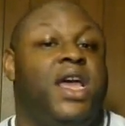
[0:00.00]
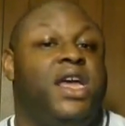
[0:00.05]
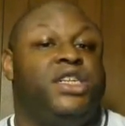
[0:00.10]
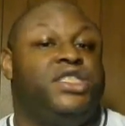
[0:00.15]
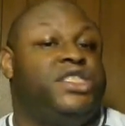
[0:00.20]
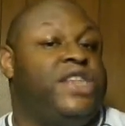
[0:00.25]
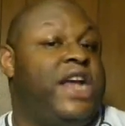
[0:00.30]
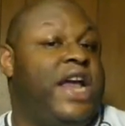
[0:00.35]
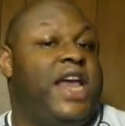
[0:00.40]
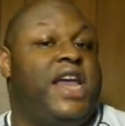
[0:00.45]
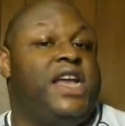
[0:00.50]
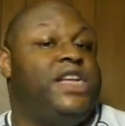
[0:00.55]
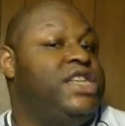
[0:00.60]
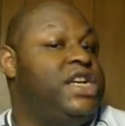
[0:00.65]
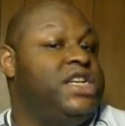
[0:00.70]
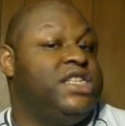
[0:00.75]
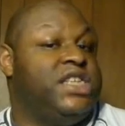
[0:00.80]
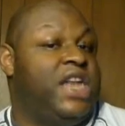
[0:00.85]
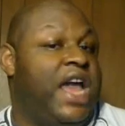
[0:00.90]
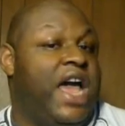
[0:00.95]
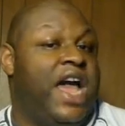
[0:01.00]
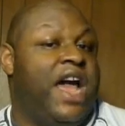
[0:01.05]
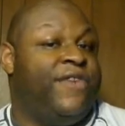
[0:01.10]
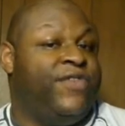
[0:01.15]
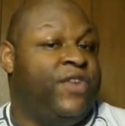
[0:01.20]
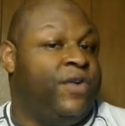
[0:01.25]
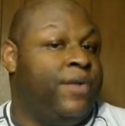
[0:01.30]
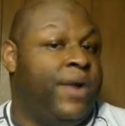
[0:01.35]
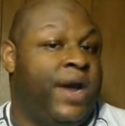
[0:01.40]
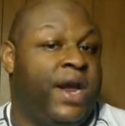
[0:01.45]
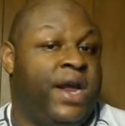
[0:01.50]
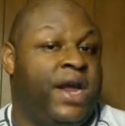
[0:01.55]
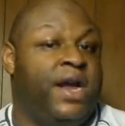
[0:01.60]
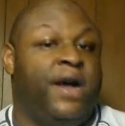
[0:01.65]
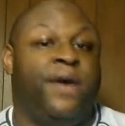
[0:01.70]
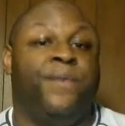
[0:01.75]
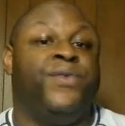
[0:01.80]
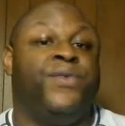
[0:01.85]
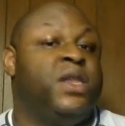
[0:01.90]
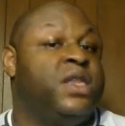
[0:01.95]
change his life
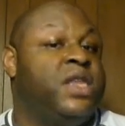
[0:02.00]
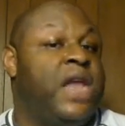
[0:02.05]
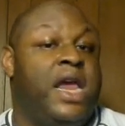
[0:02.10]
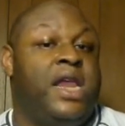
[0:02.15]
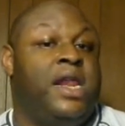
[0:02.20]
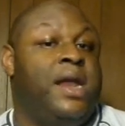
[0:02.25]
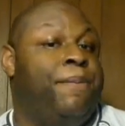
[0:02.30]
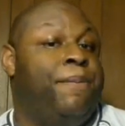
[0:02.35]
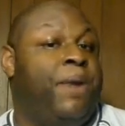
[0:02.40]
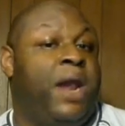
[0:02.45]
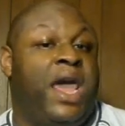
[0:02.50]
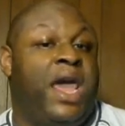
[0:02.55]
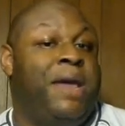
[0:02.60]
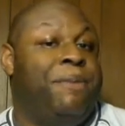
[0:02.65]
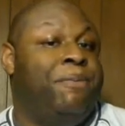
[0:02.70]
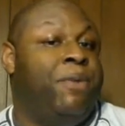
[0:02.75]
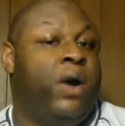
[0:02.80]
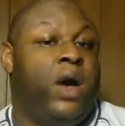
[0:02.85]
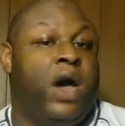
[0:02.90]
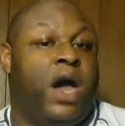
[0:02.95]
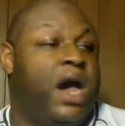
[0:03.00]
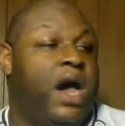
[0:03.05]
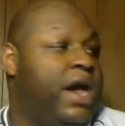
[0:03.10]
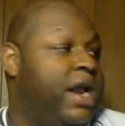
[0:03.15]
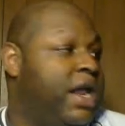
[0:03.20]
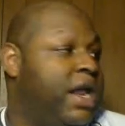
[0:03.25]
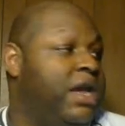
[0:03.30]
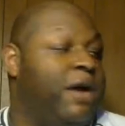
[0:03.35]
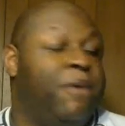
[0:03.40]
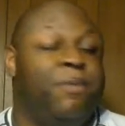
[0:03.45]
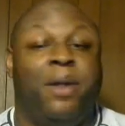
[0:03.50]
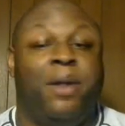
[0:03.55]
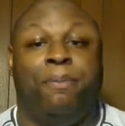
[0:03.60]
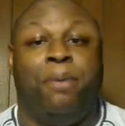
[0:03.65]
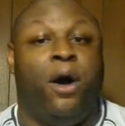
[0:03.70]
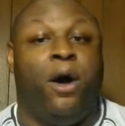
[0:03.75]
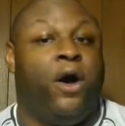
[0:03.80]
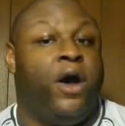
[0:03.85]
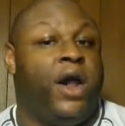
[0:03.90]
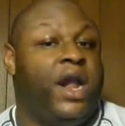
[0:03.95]
around, take the playboy out of him, the
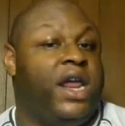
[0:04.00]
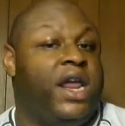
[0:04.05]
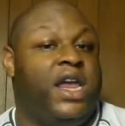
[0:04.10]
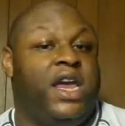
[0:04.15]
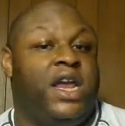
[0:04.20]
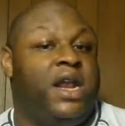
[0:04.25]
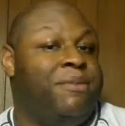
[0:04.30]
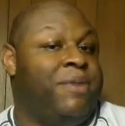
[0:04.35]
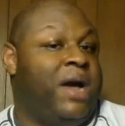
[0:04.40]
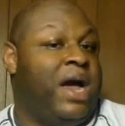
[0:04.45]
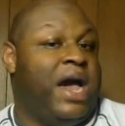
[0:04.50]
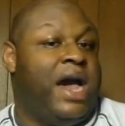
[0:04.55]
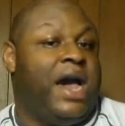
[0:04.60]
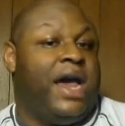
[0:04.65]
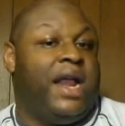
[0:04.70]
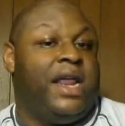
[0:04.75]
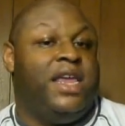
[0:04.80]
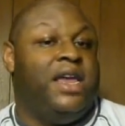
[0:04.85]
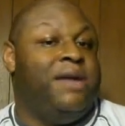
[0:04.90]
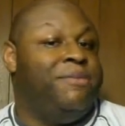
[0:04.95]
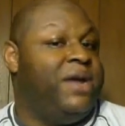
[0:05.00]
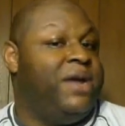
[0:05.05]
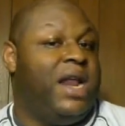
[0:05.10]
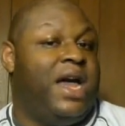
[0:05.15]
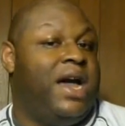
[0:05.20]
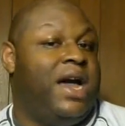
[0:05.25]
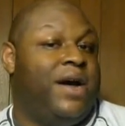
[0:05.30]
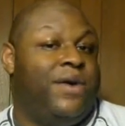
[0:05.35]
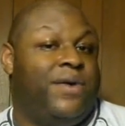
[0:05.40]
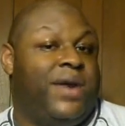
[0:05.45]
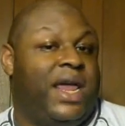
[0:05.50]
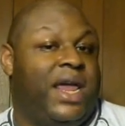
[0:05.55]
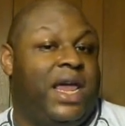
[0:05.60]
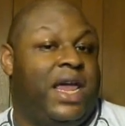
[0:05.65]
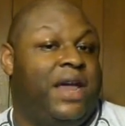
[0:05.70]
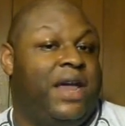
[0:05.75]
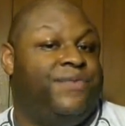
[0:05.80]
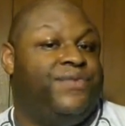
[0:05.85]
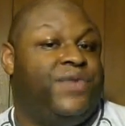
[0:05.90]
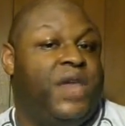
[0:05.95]
party animal out of him and all
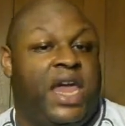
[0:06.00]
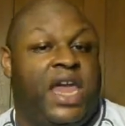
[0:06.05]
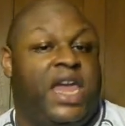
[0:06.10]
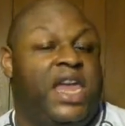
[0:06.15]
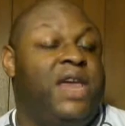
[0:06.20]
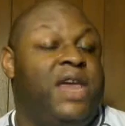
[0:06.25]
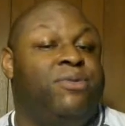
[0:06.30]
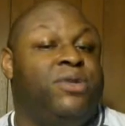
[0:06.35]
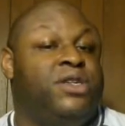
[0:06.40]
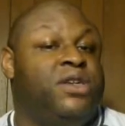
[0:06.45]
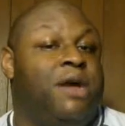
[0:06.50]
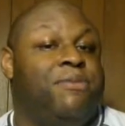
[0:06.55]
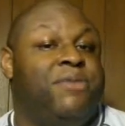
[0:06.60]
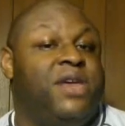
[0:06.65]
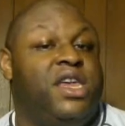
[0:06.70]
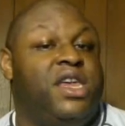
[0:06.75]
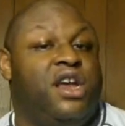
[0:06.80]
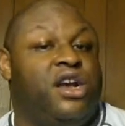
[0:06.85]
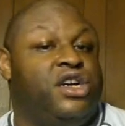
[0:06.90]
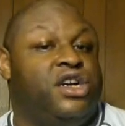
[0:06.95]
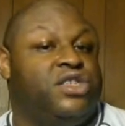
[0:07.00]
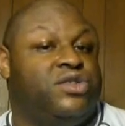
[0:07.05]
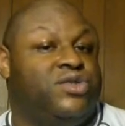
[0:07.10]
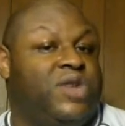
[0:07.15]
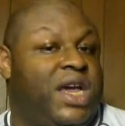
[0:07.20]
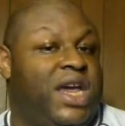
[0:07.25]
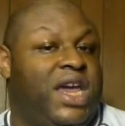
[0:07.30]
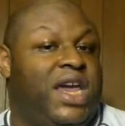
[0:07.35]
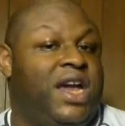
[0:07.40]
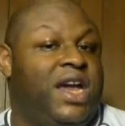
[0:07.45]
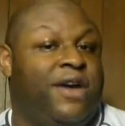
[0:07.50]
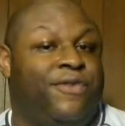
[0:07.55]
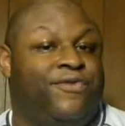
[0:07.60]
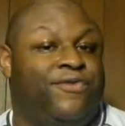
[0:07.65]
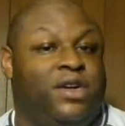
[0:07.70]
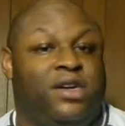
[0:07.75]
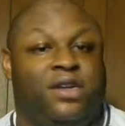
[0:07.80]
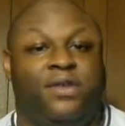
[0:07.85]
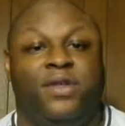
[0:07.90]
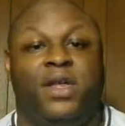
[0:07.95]
that, and he was gonna be yours
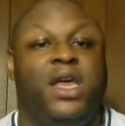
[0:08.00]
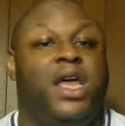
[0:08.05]
forever.